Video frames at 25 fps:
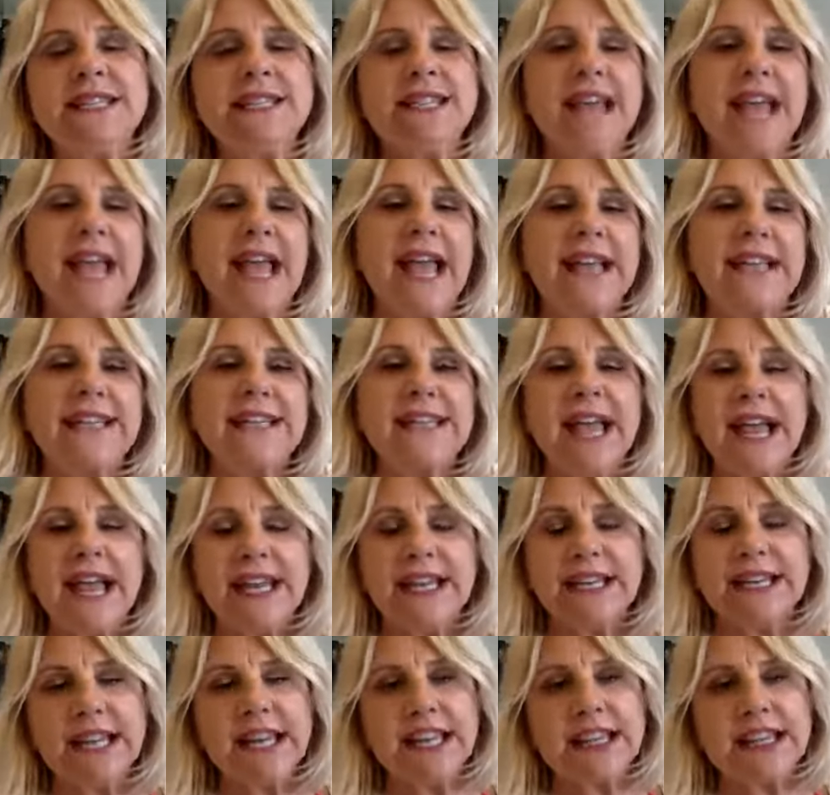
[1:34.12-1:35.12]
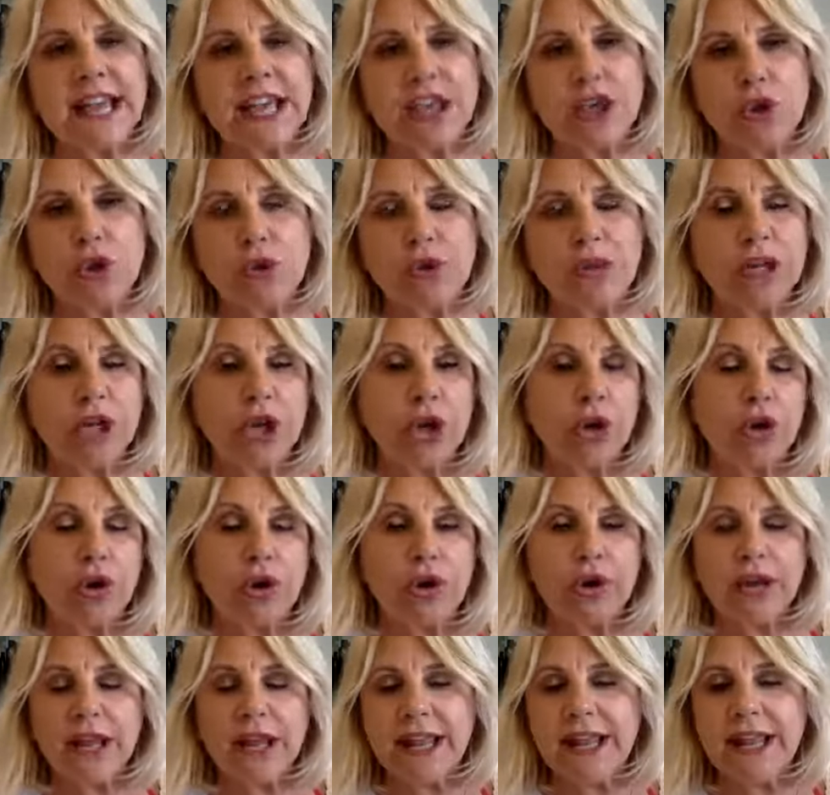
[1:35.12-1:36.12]
a technique that you can
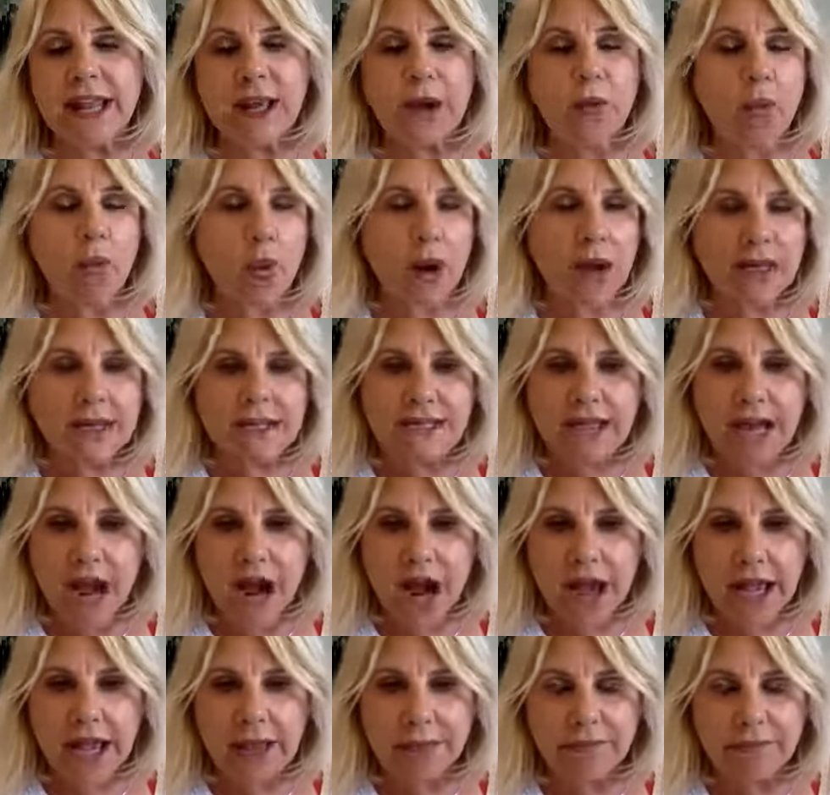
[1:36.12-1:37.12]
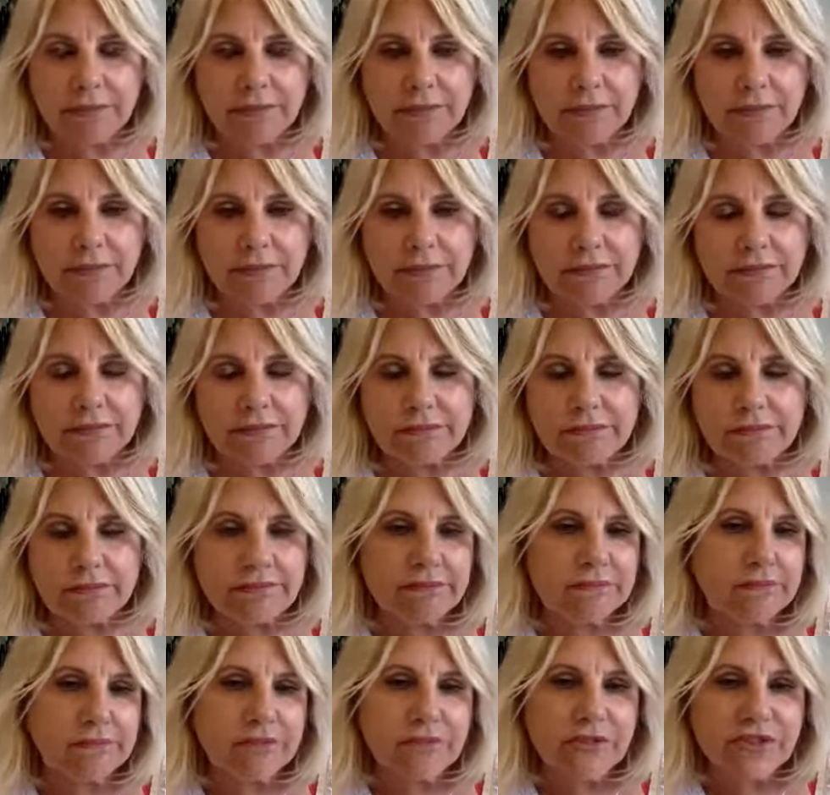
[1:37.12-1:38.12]
learn in a one-time
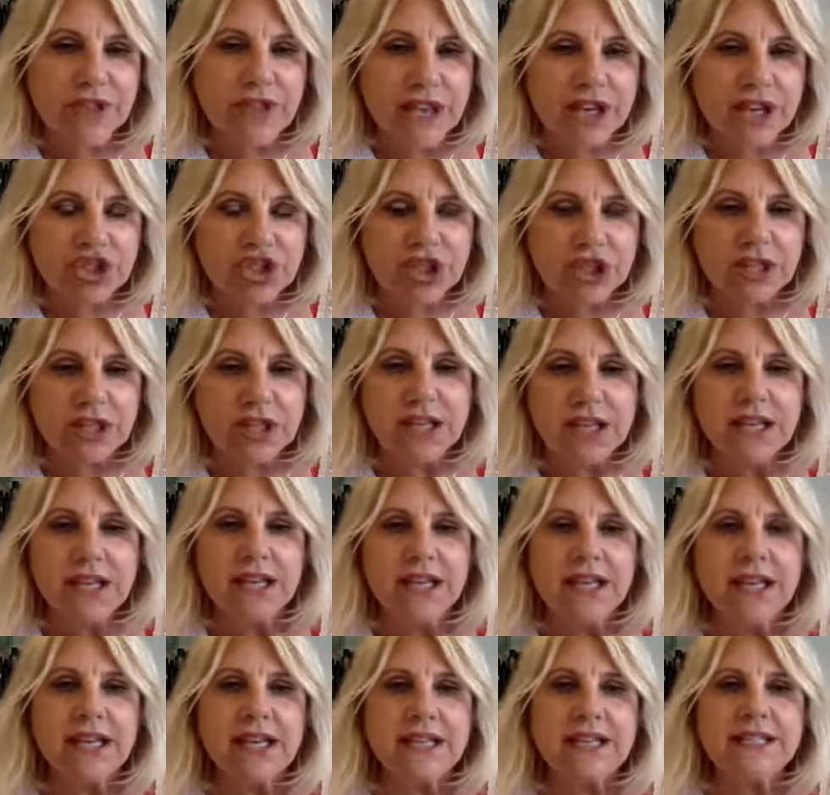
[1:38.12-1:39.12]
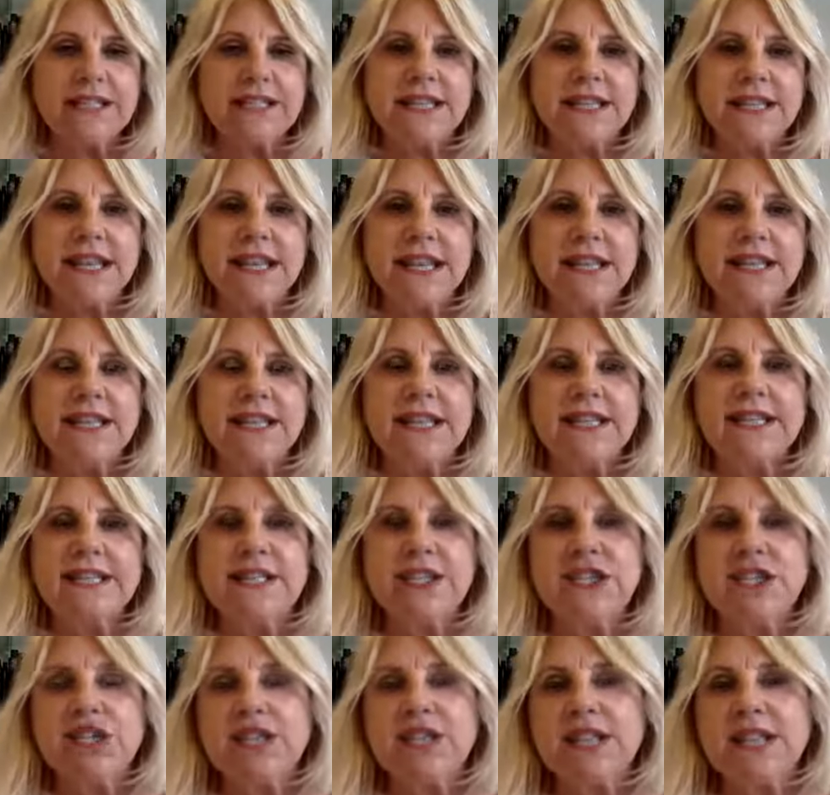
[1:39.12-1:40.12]
session. It isn't
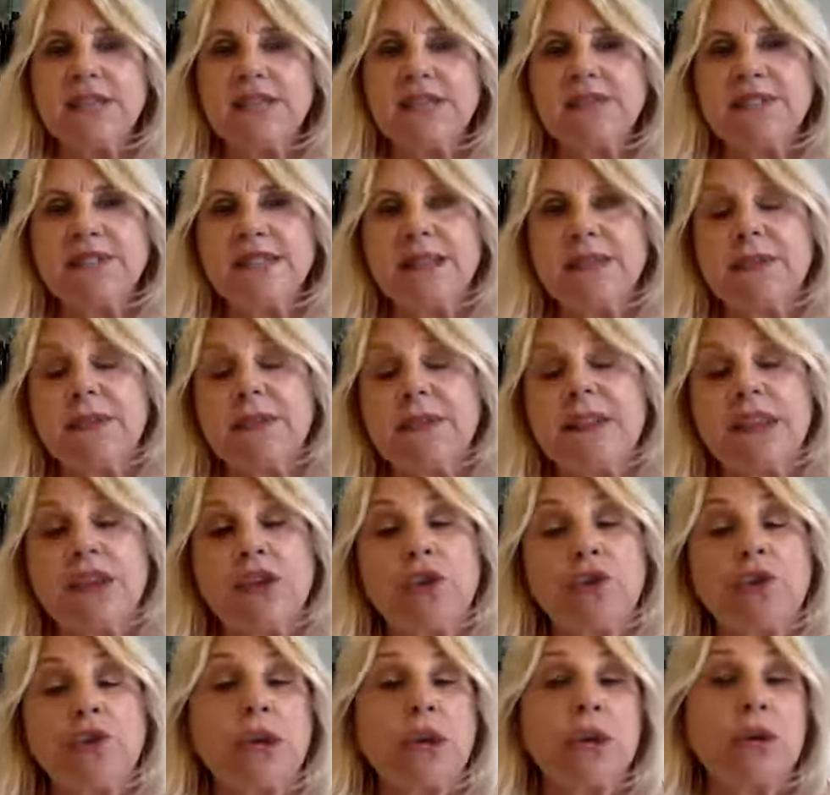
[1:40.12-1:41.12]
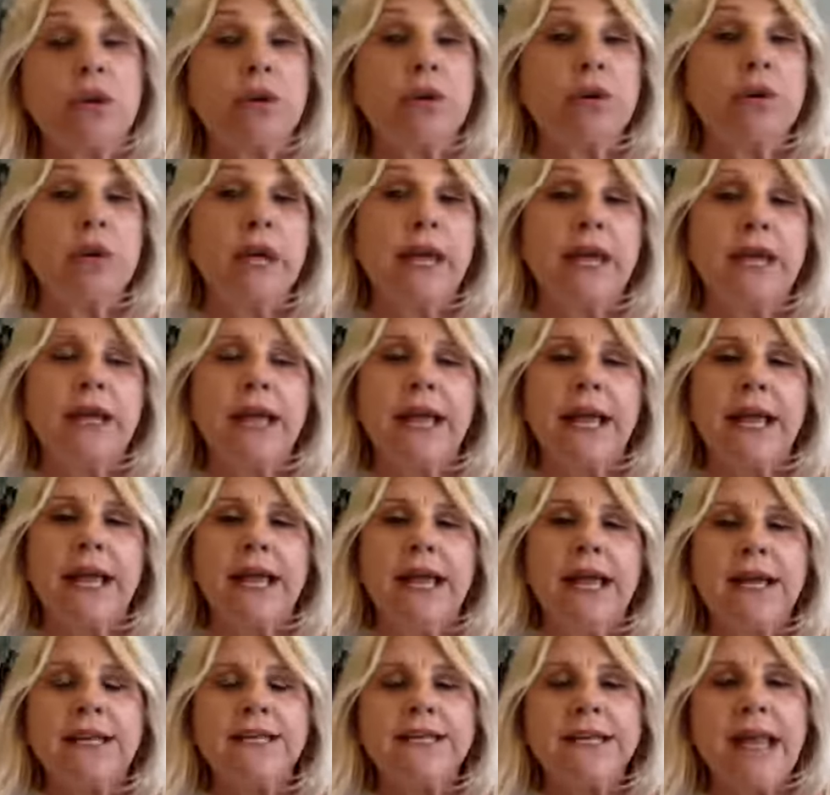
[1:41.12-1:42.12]
just even something that you can learn in a
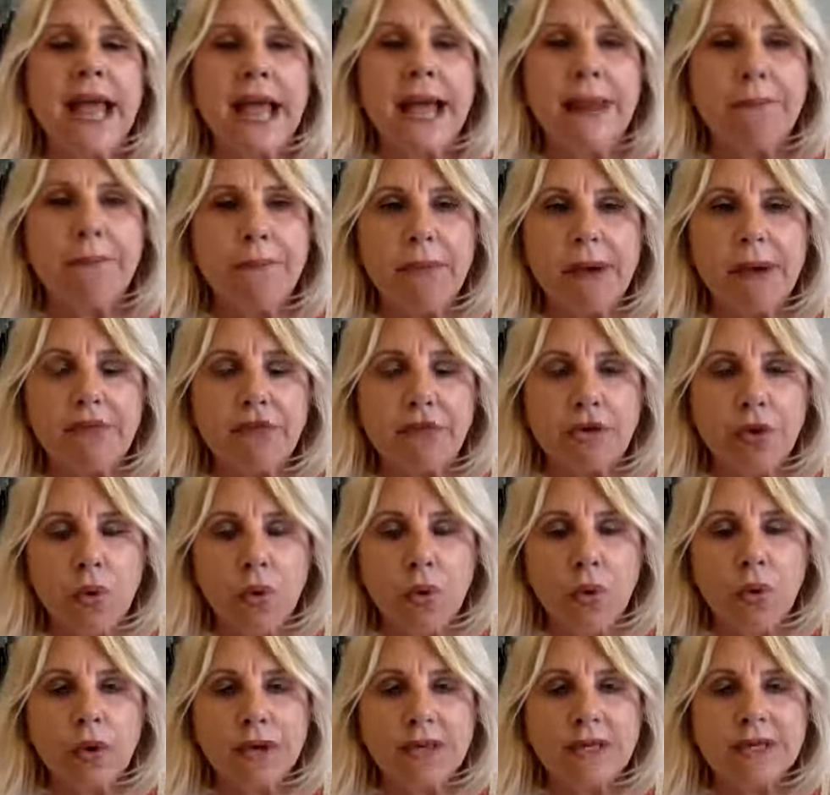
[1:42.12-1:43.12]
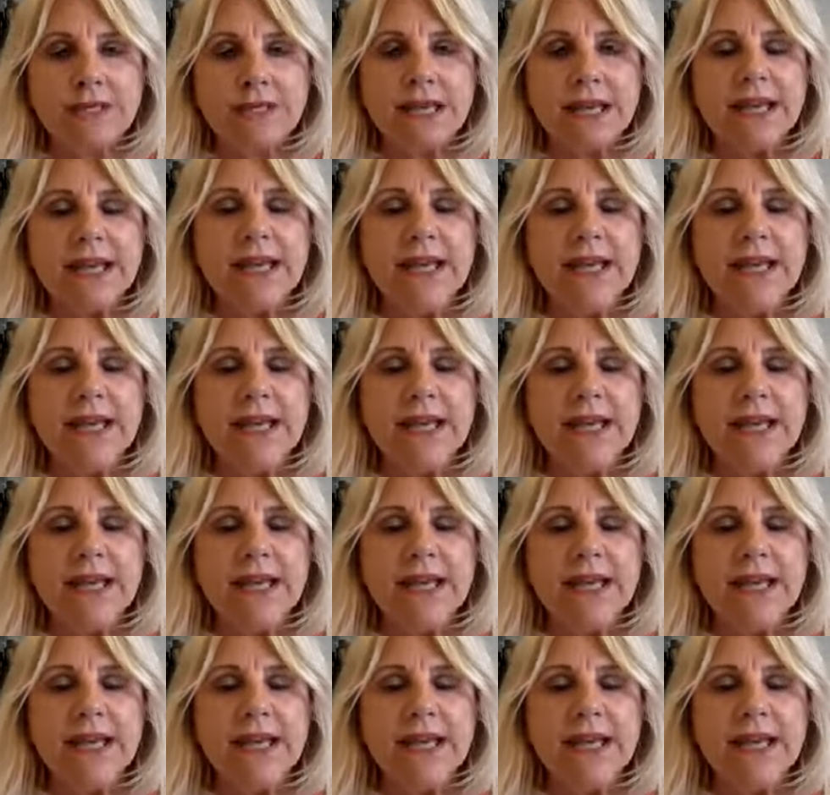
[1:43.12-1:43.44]
10-month course.